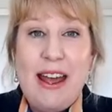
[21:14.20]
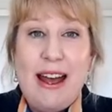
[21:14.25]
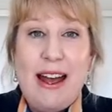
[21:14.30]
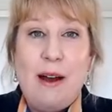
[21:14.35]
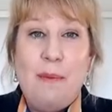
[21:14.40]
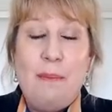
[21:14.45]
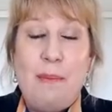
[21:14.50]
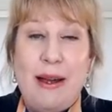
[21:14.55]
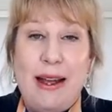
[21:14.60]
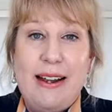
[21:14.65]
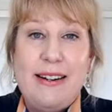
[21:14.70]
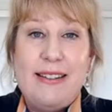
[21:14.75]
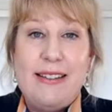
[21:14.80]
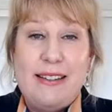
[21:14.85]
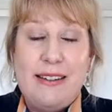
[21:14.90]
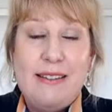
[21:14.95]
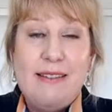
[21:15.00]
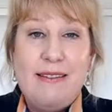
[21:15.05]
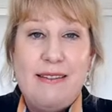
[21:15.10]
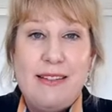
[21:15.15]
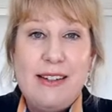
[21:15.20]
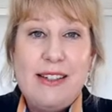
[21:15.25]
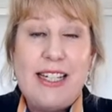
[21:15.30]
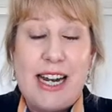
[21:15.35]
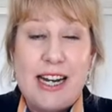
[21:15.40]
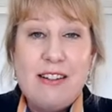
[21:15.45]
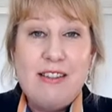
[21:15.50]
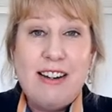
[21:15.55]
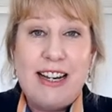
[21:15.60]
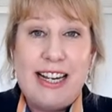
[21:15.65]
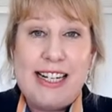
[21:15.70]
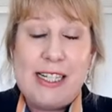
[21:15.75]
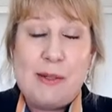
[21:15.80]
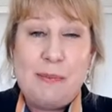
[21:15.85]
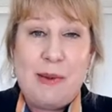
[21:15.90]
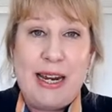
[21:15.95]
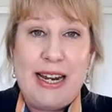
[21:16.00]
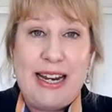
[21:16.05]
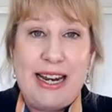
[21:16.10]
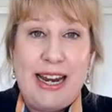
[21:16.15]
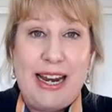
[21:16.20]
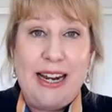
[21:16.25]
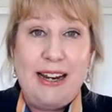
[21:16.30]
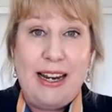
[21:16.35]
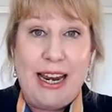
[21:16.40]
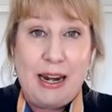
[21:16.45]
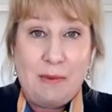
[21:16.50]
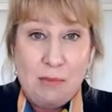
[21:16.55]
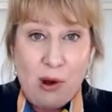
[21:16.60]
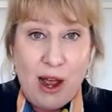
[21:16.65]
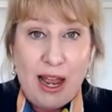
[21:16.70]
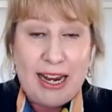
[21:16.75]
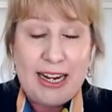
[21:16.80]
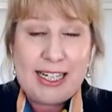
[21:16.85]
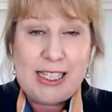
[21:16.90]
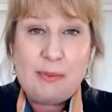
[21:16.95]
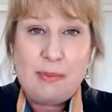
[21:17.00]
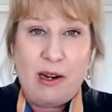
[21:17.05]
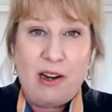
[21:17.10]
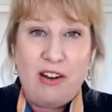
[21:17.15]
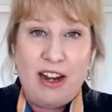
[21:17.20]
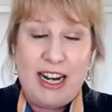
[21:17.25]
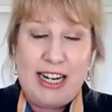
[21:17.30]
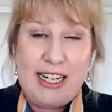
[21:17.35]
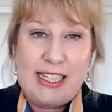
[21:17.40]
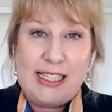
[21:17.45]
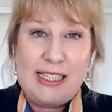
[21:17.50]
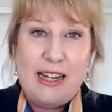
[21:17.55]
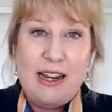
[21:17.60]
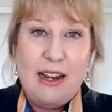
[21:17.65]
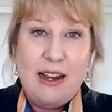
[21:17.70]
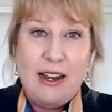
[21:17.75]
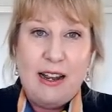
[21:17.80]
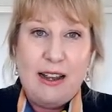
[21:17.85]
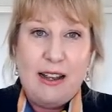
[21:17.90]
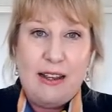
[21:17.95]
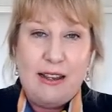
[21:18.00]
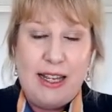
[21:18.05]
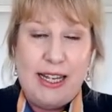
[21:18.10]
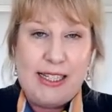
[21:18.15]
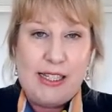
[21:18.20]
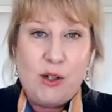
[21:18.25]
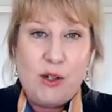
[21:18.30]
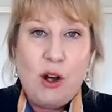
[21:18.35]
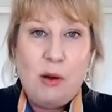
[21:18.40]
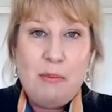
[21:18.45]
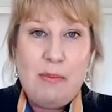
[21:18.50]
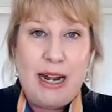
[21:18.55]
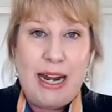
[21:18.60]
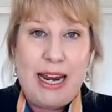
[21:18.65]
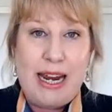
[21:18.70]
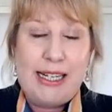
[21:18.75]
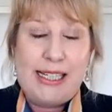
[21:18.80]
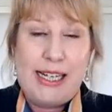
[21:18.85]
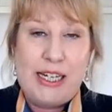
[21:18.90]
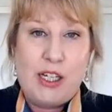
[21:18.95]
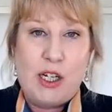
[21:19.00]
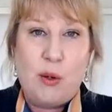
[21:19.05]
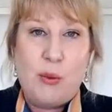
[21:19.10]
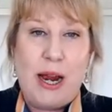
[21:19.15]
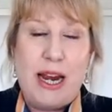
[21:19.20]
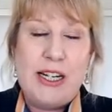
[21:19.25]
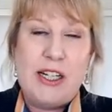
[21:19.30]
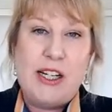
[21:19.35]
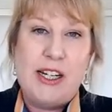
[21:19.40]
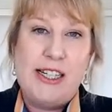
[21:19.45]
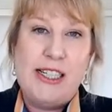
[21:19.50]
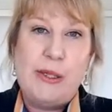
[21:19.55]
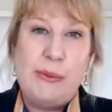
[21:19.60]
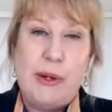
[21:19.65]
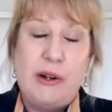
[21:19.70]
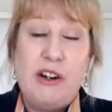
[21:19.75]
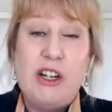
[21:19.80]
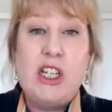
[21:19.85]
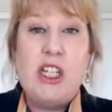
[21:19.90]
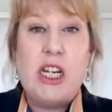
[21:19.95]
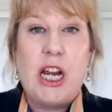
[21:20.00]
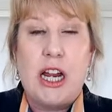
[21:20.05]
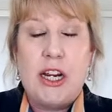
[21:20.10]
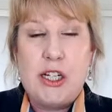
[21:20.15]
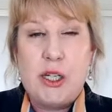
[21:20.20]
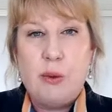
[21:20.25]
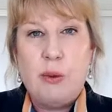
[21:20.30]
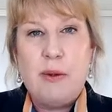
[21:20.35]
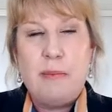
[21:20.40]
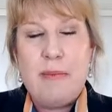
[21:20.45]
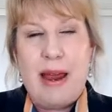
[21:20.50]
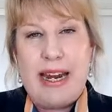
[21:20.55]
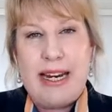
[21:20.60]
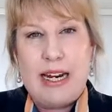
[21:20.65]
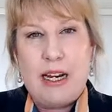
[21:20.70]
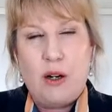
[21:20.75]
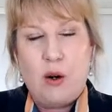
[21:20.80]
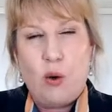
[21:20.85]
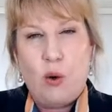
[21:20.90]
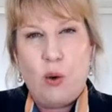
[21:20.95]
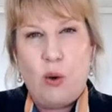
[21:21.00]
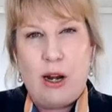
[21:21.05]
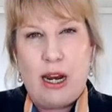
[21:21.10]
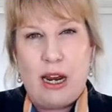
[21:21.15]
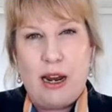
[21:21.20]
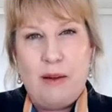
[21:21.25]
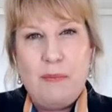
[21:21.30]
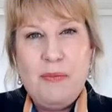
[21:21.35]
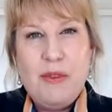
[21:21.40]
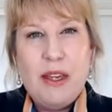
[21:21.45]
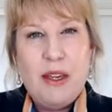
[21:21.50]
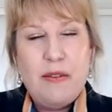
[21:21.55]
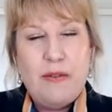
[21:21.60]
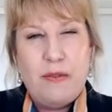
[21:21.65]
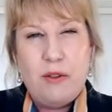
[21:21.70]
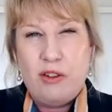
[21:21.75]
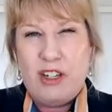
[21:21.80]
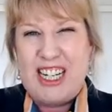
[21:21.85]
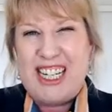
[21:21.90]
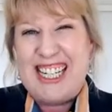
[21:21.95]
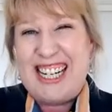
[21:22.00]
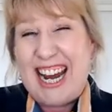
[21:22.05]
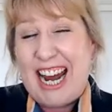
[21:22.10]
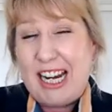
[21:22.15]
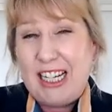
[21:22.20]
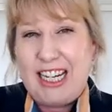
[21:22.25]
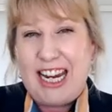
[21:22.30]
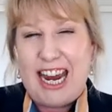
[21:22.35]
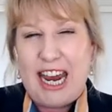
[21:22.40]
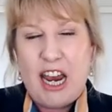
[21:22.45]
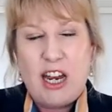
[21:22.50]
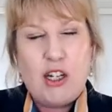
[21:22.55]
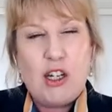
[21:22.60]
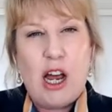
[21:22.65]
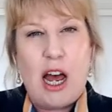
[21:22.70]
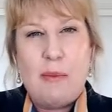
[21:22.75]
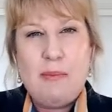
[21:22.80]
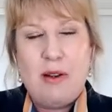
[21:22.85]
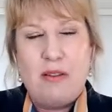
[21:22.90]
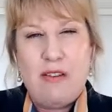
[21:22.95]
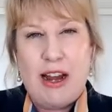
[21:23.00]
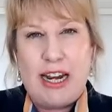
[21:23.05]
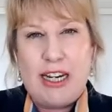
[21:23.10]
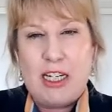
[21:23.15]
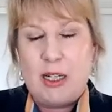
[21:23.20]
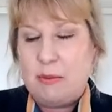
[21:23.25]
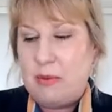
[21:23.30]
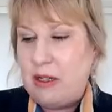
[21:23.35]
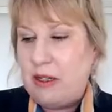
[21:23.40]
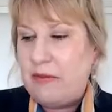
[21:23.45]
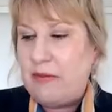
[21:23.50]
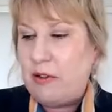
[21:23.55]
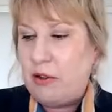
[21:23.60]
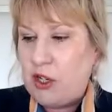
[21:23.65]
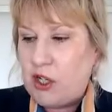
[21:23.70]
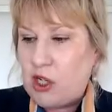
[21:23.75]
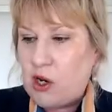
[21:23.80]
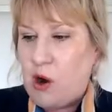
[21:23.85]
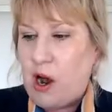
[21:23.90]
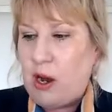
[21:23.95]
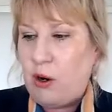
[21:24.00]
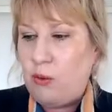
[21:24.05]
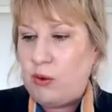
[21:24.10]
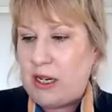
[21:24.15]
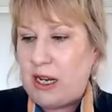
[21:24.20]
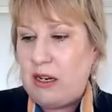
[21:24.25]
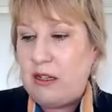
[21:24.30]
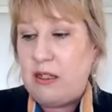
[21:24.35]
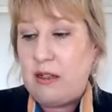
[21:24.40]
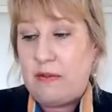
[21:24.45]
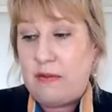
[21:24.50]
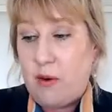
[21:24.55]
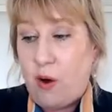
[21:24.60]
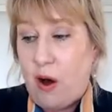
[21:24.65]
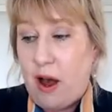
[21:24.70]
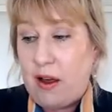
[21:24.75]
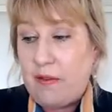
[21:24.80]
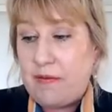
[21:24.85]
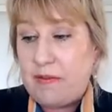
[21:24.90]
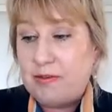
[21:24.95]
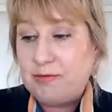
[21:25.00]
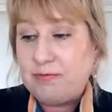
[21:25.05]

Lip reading: But generally speaking, in my experience, there's not many situations where a judge would make an order for a shared care type arrangement for a child under 5.